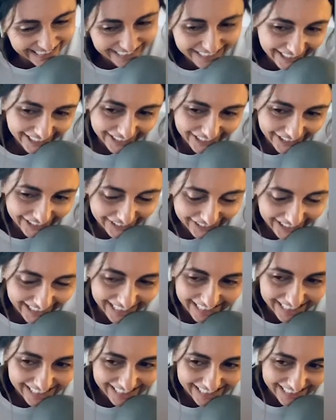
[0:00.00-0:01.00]
Oh, you're all
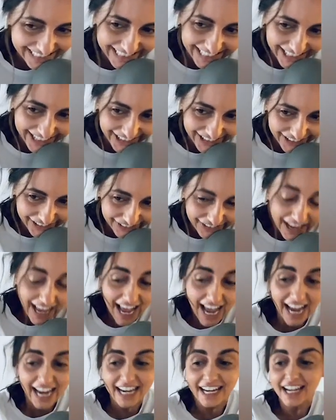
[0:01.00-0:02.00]
right, you girl.
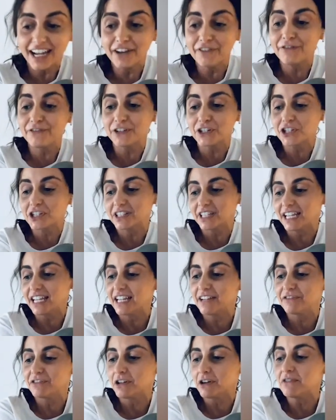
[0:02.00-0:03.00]
Hey,
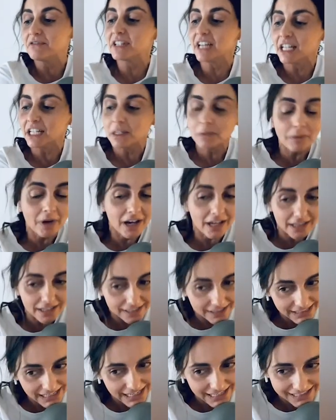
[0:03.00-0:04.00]
officially, even though I've done it behind the
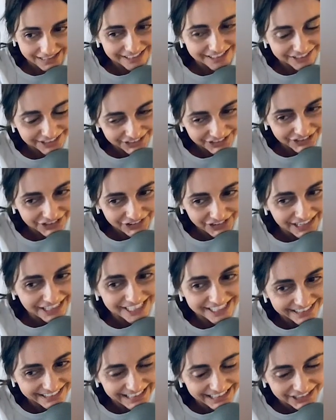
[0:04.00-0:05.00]
scenes,
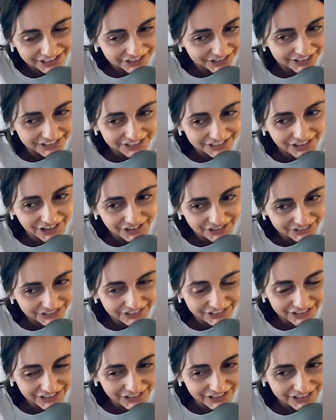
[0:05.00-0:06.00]
congratulations, God.
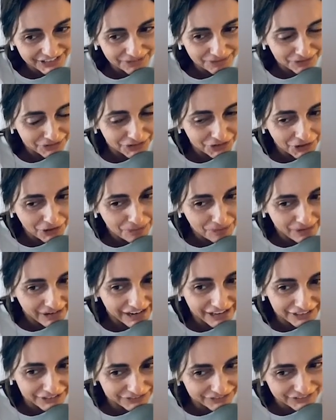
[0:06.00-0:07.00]
Oh, God, I'm
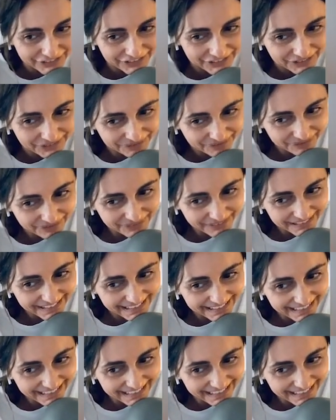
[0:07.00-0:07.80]
so proud of you.